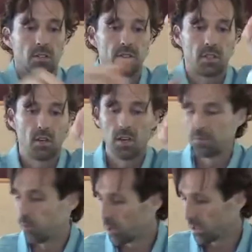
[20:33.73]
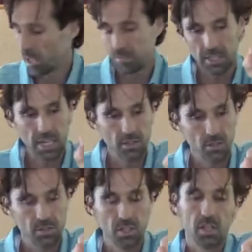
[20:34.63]
So unfortunately, I forgot
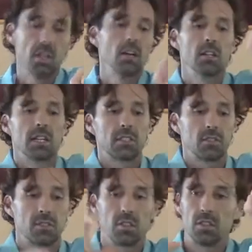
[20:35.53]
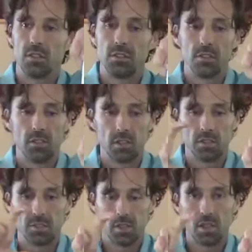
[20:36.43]
those elixirs.
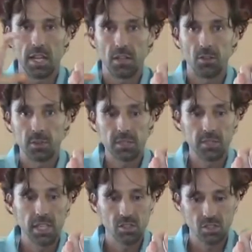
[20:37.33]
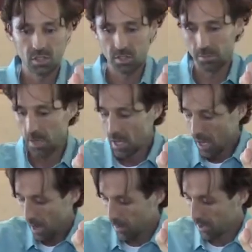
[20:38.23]
There's like a 3-stage system.
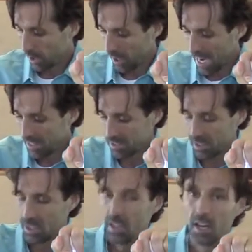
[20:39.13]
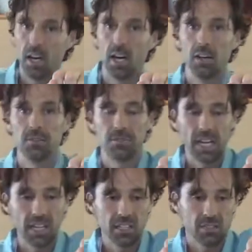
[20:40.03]
I'm on the last
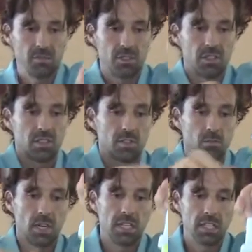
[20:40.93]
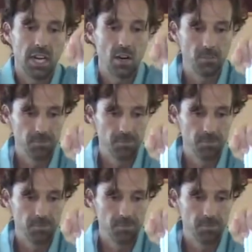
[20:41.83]
phase of the system right now.